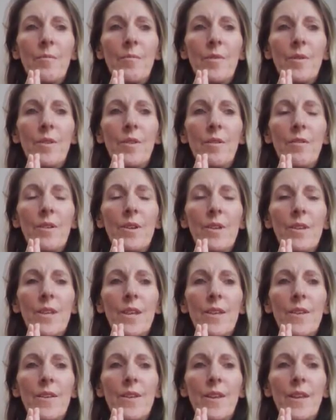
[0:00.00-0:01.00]
But there is
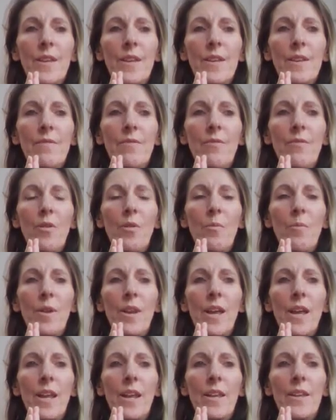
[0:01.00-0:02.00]
that sense of
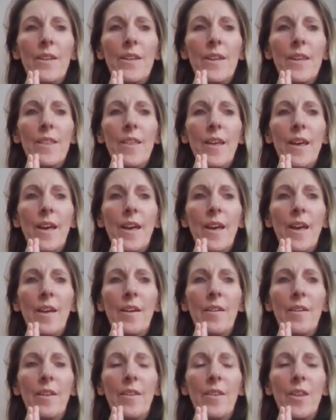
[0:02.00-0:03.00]
commonality
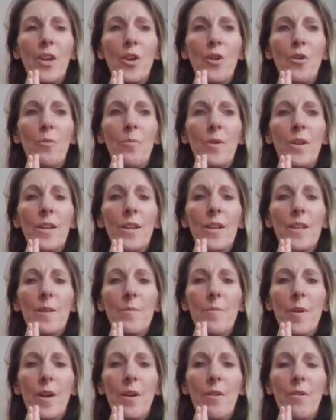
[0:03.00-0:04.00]
there in the human
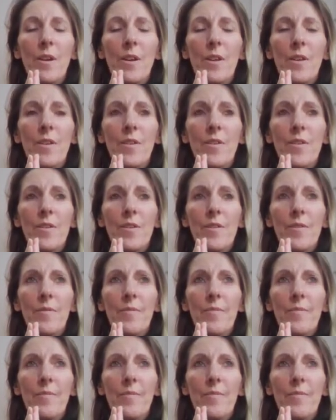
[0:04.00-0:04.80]
experience.